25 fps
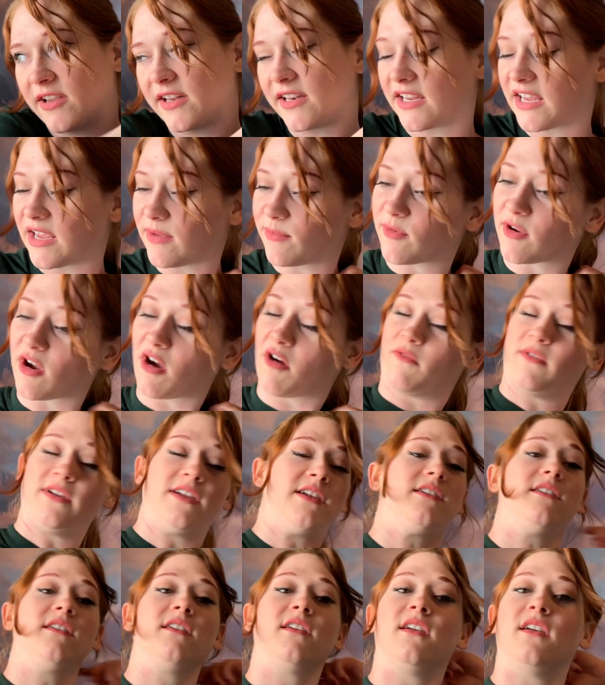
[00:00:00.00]
can keep
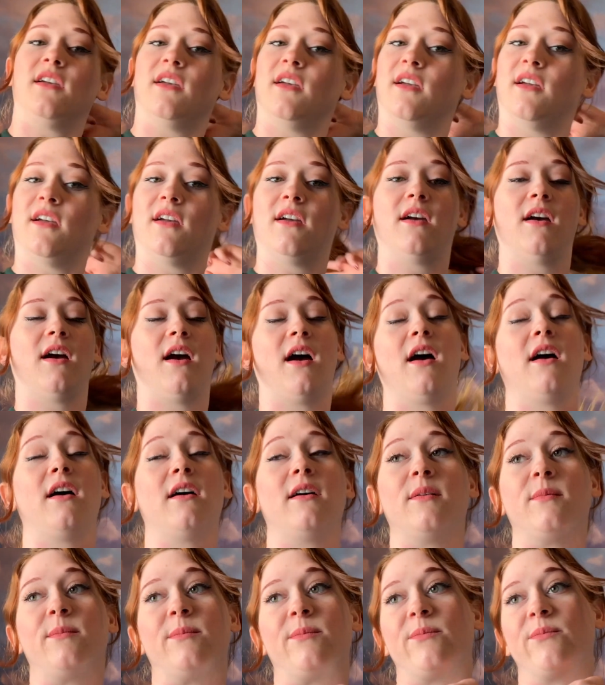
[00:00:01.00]
going,
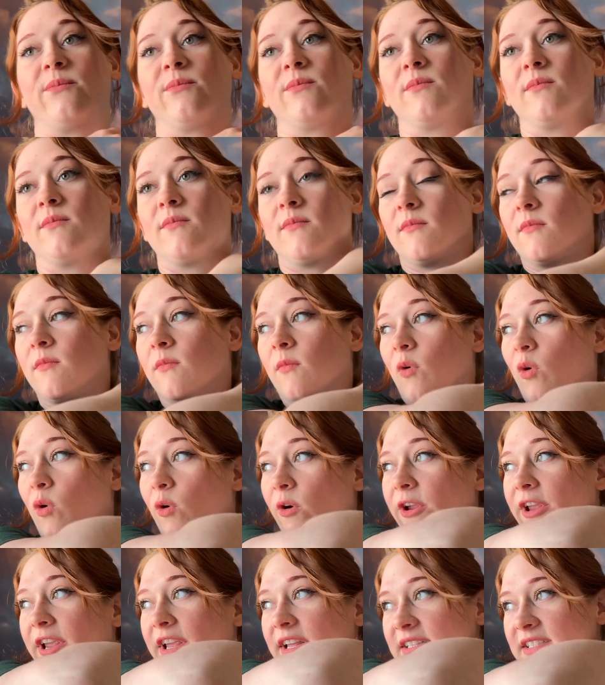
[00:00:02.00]
or
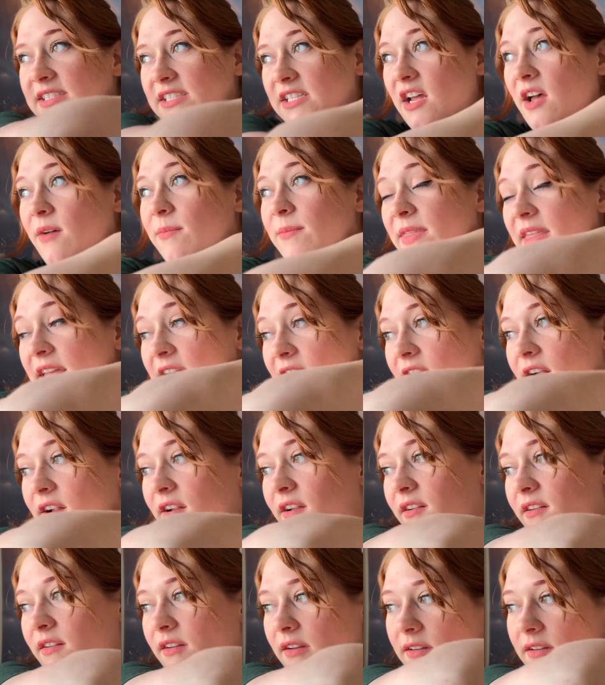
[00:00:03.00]
you can stop there.